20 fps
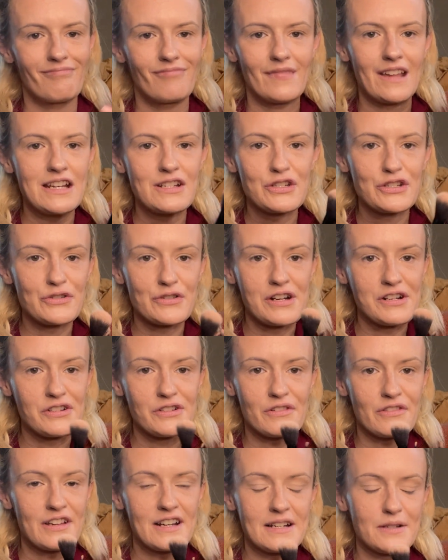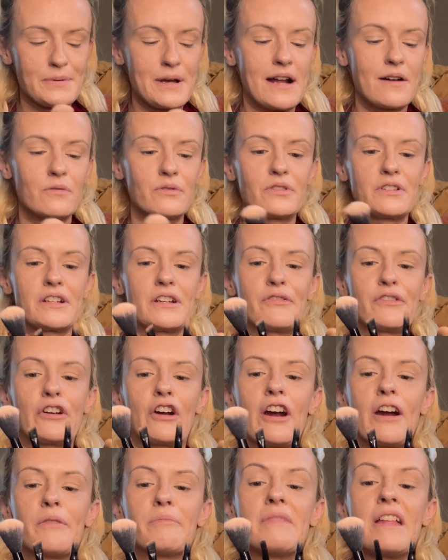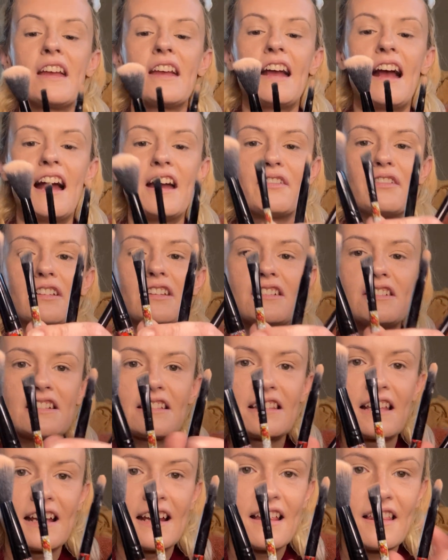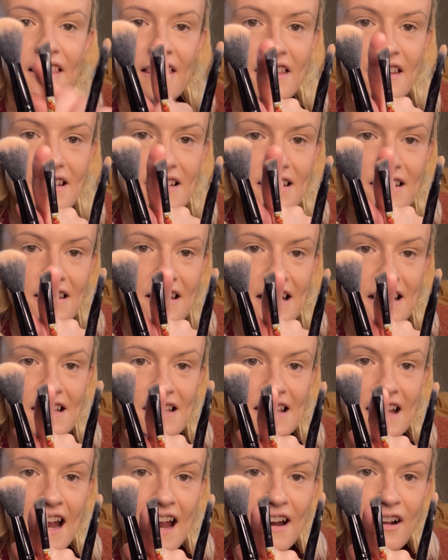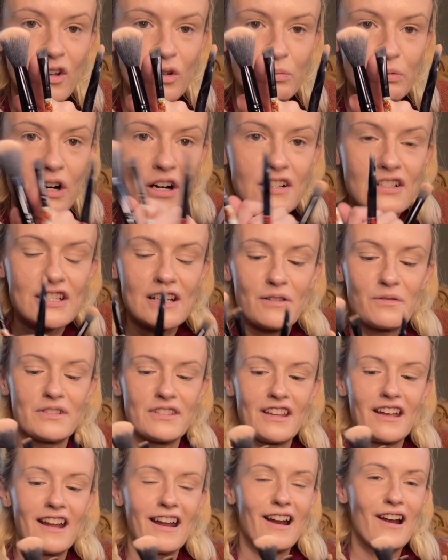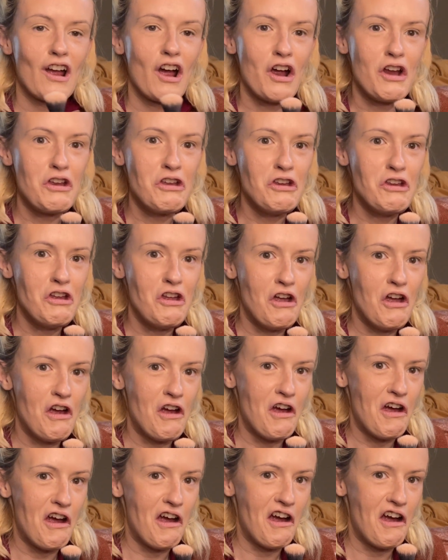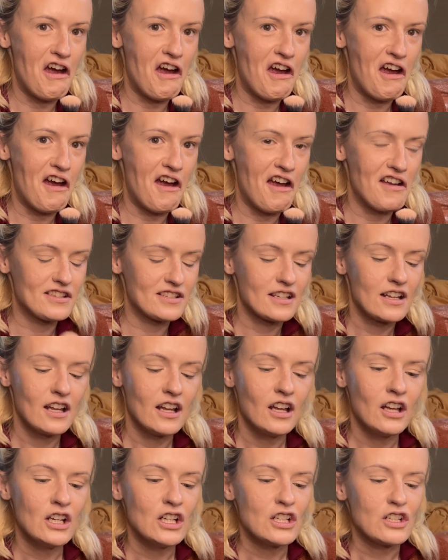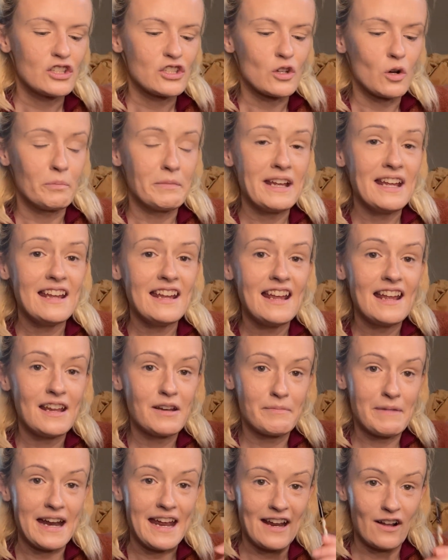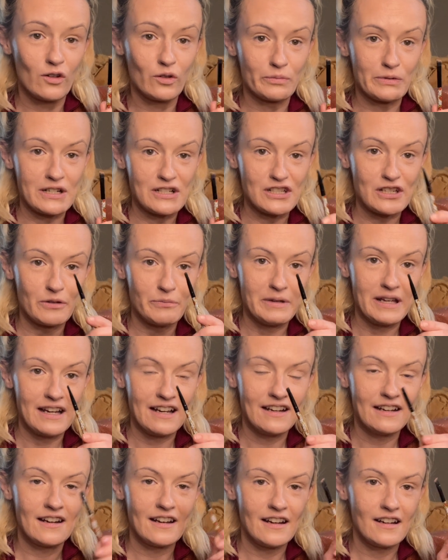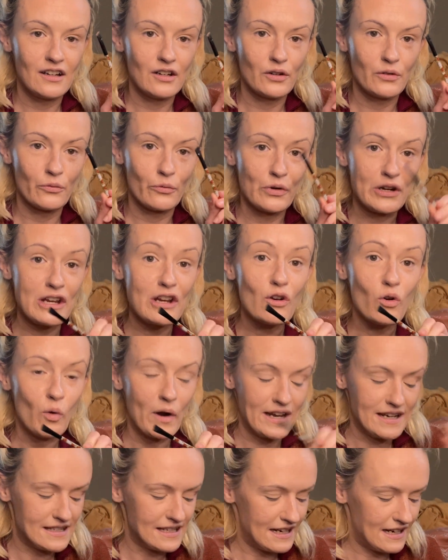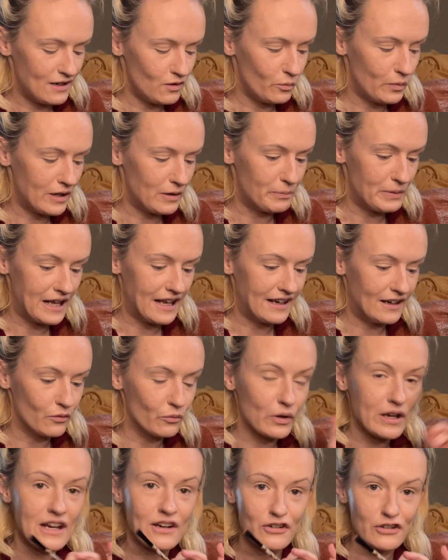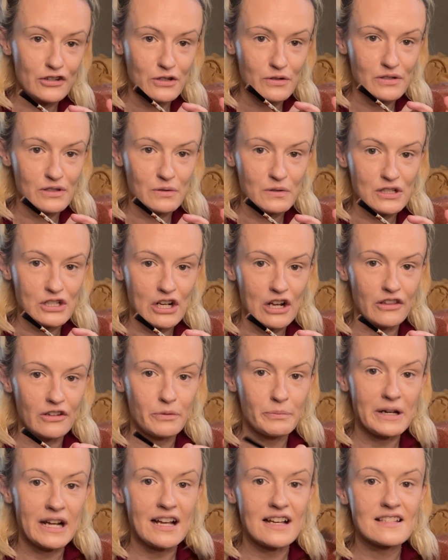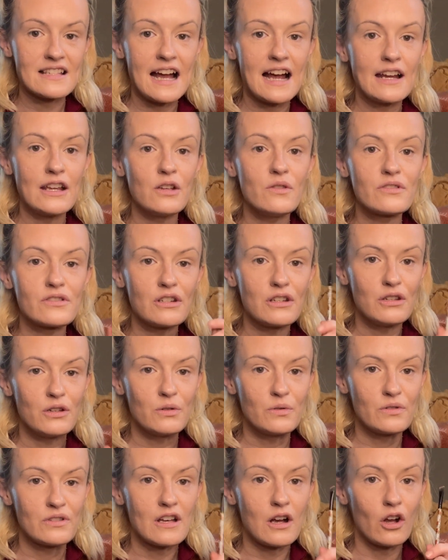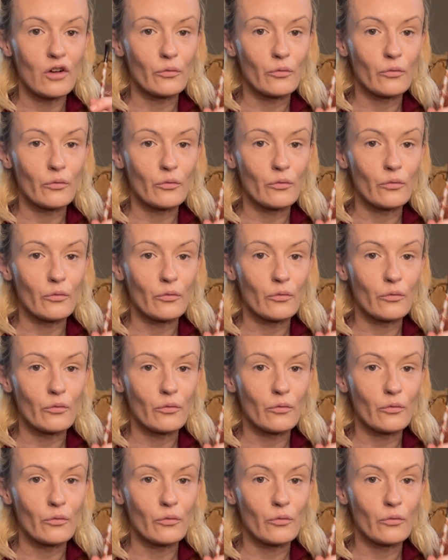It's Stranger Things, but I don't really give a crap. I really just like this. It's the angle brush, and I was like, yes. So me and my angle brush have been reacquainting. We've been reintroduced to each other because I used to use an